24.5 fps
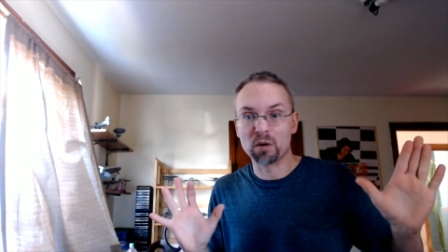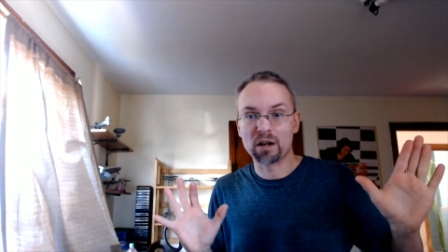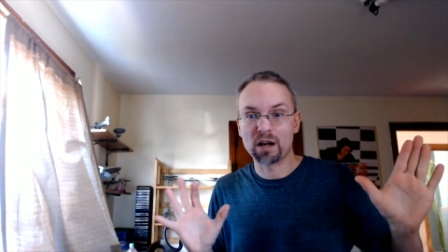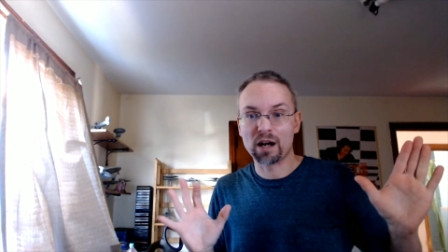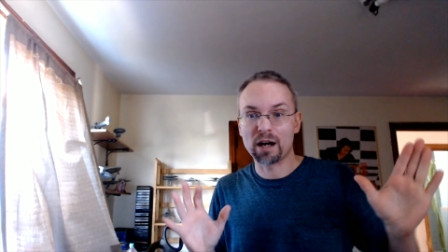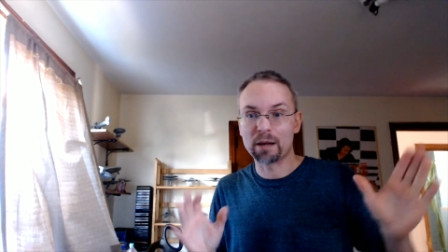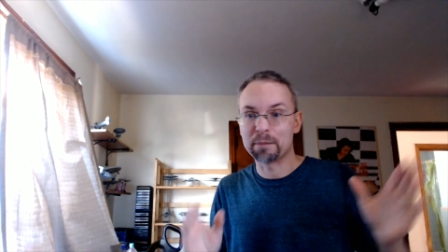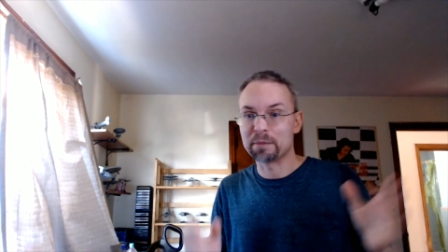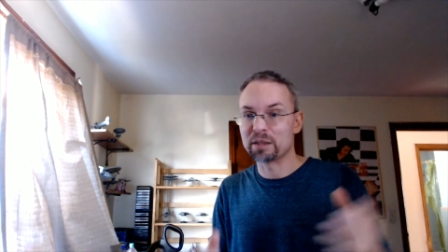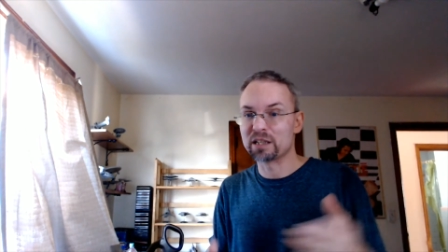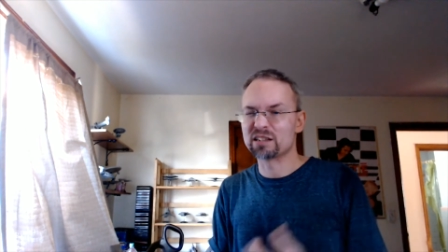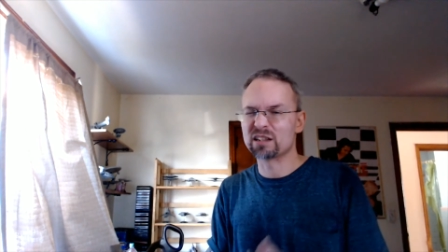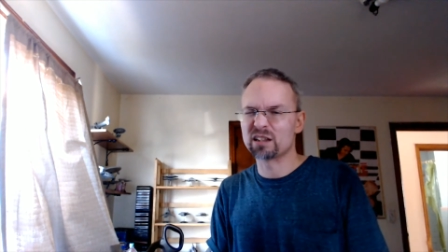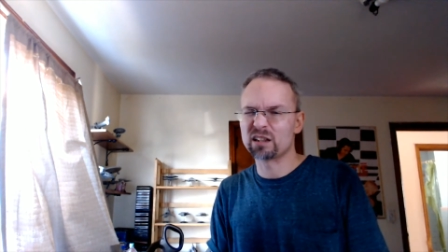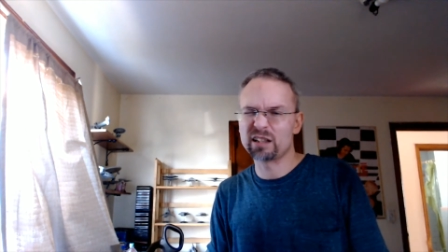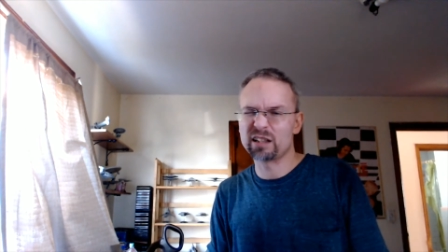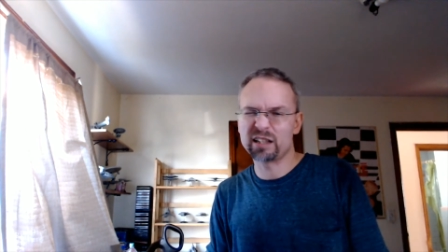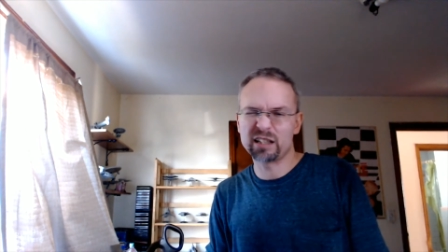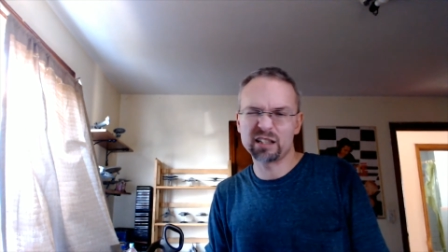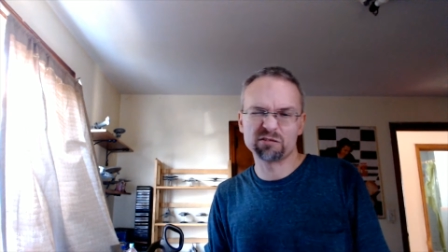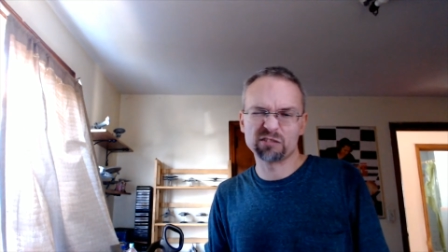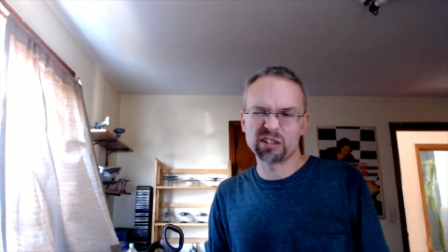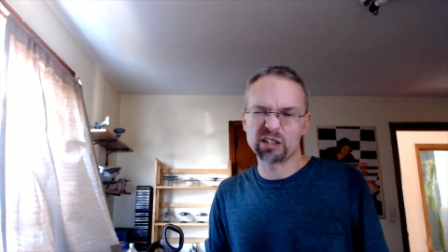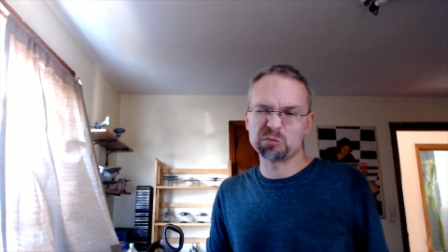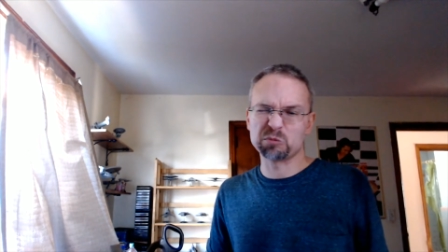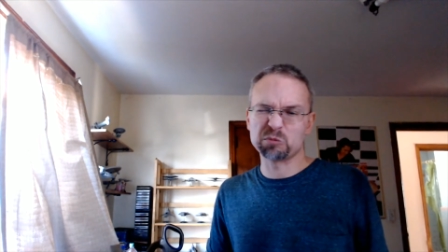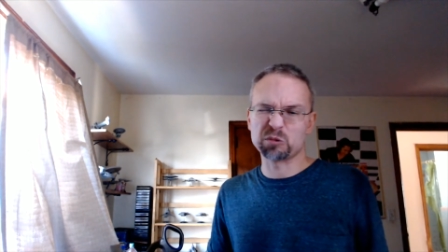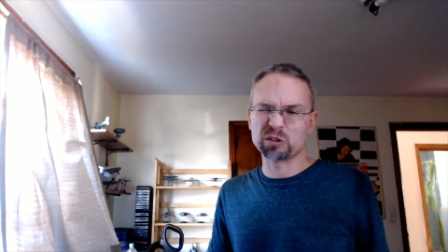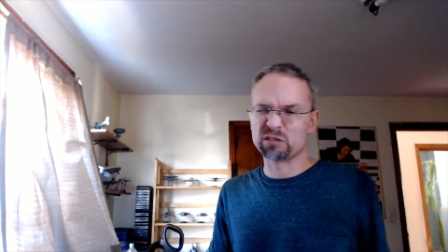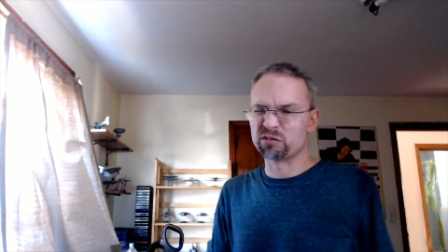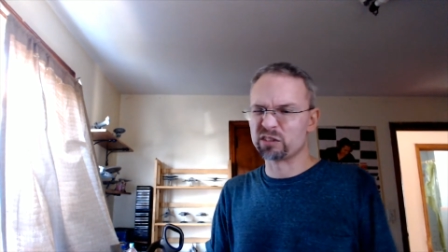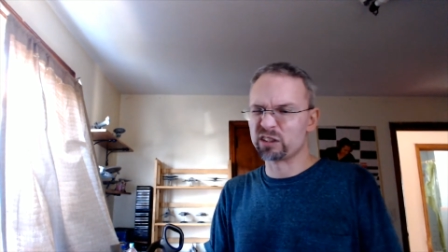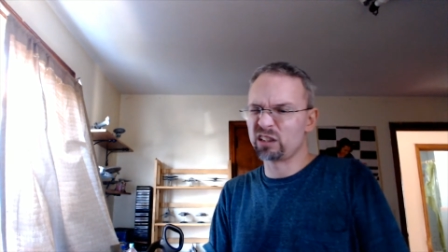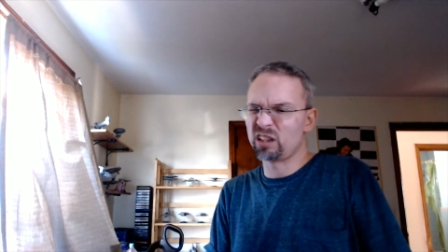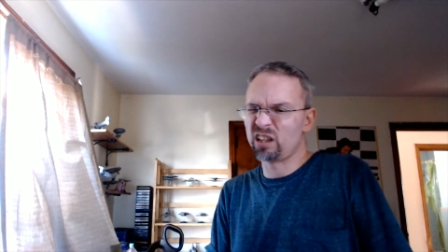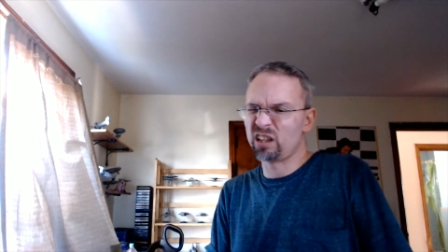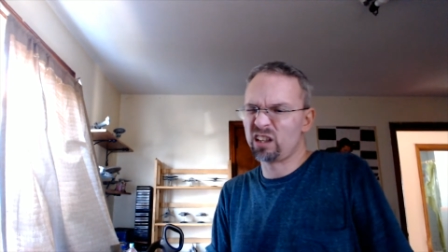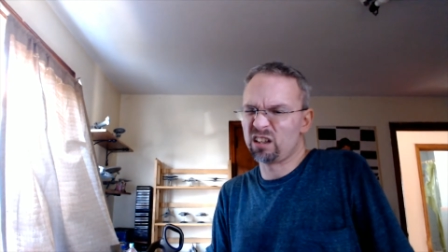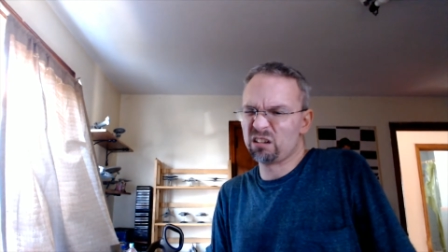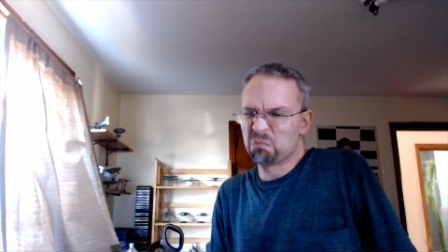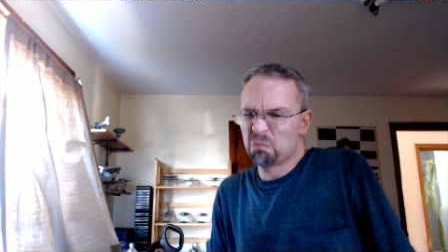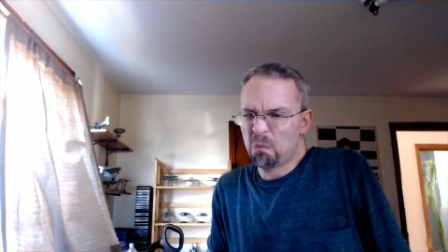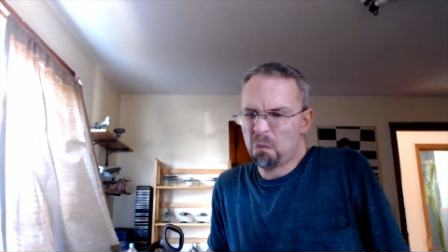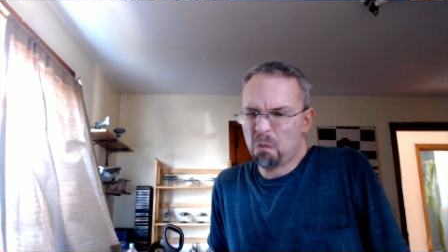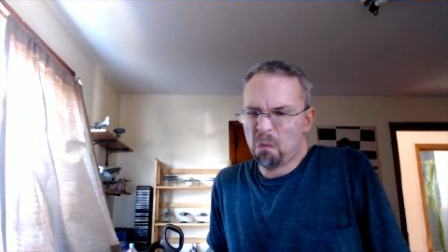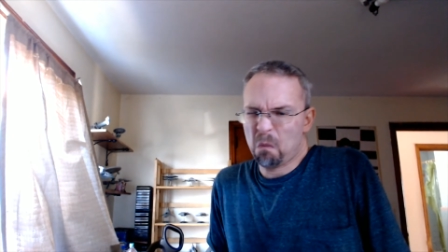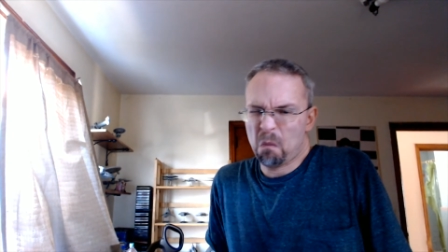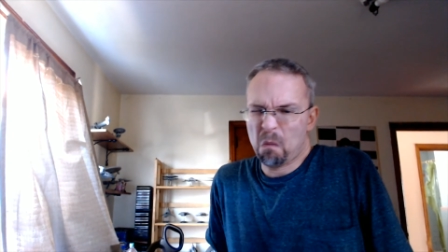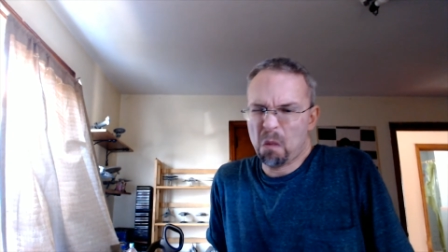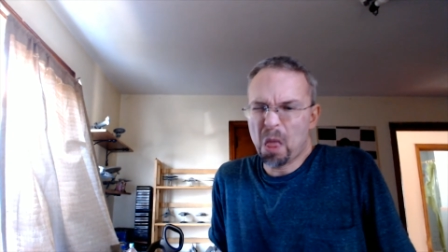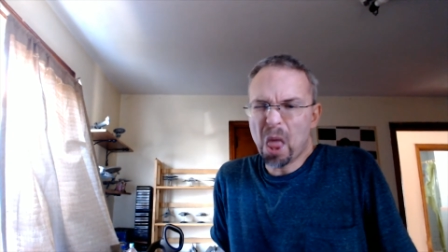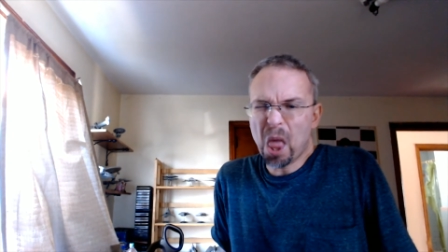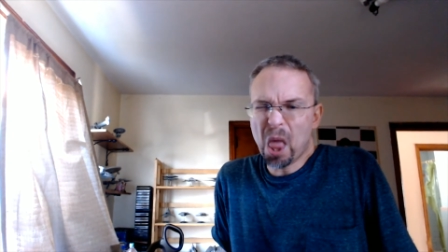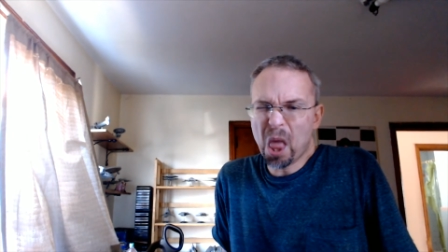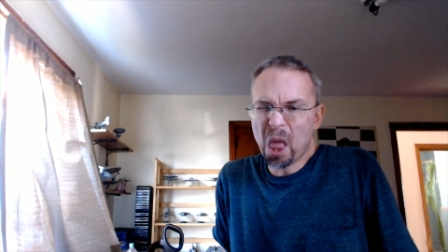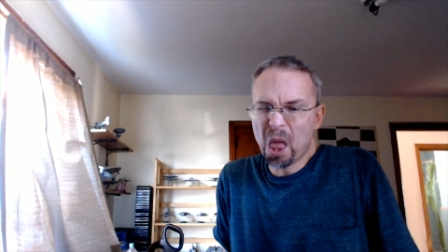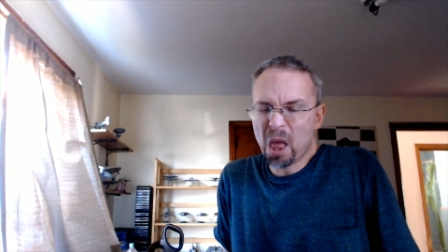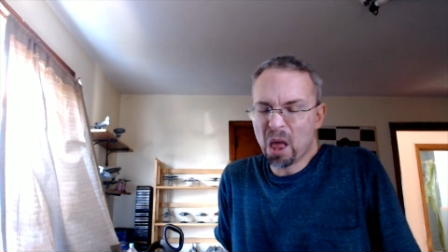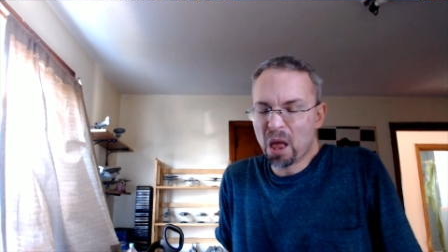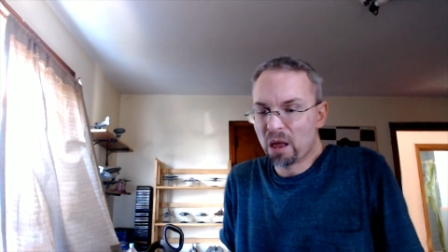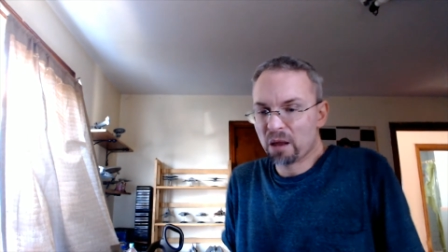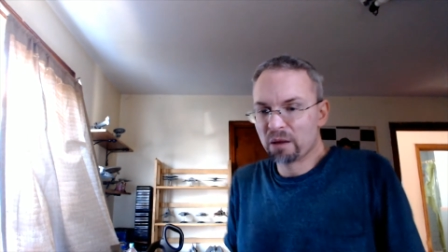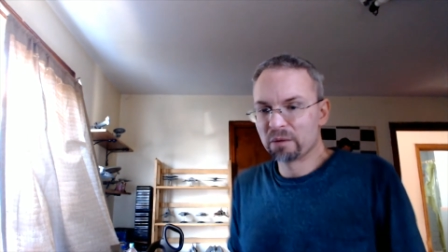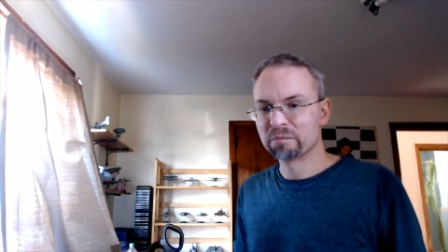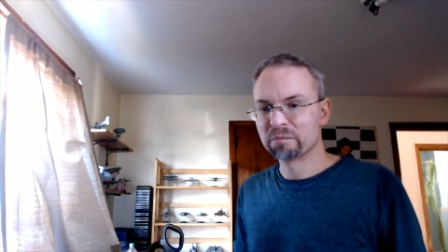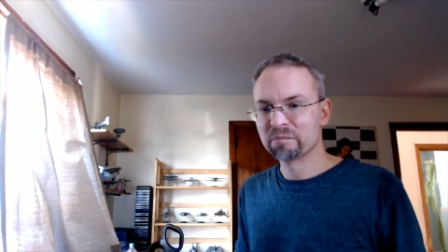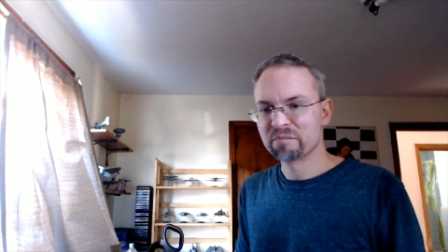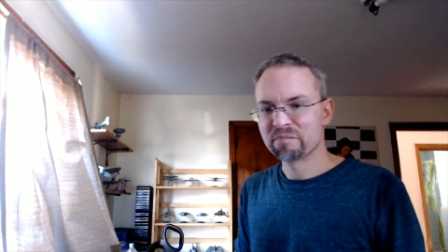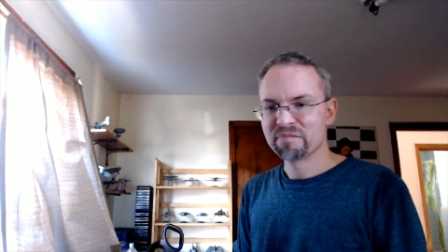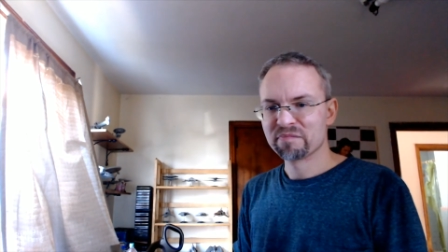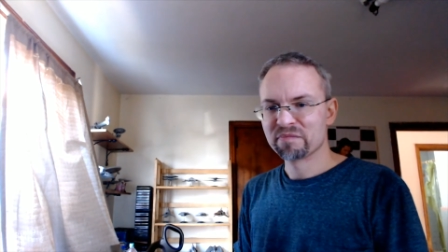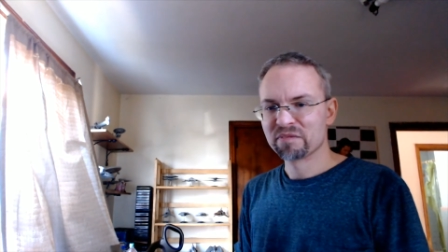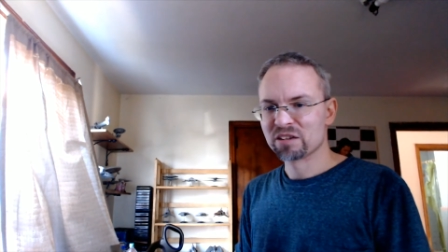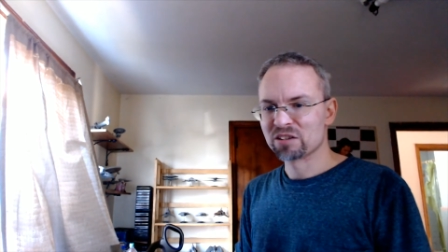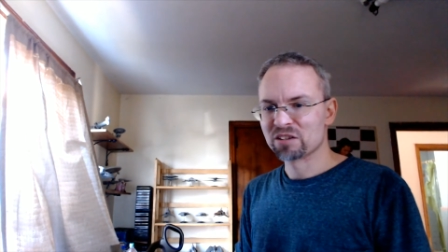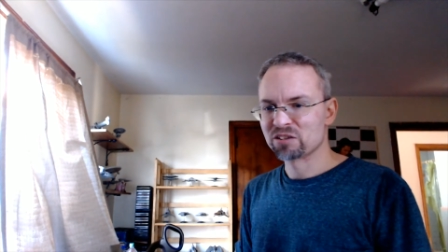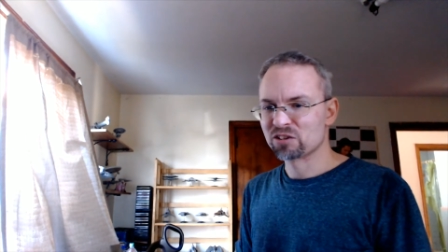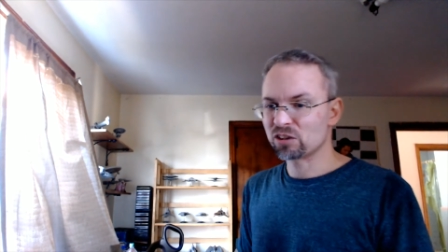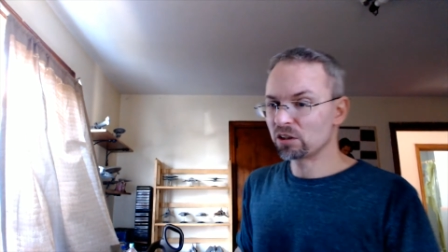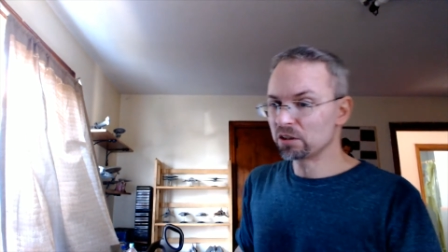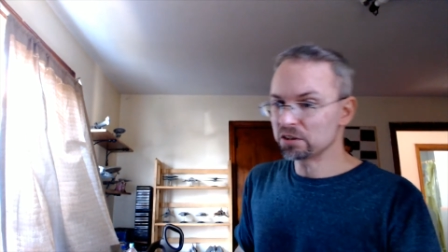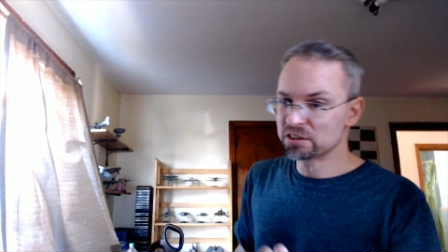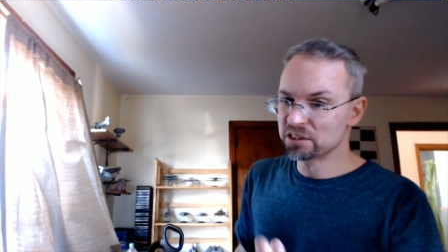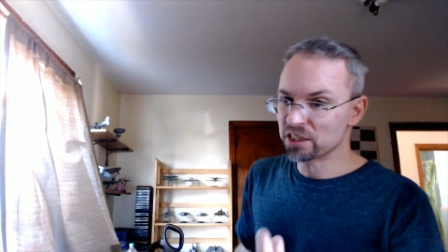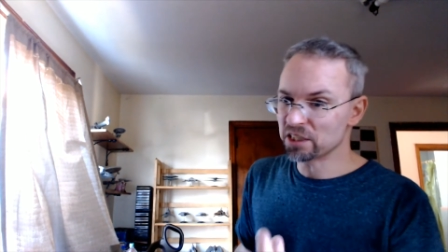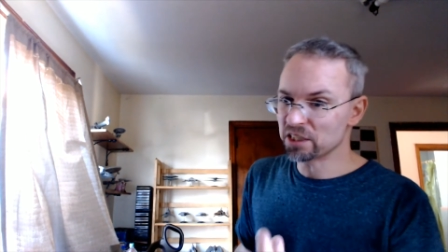I mean, the landram was really, So let's take a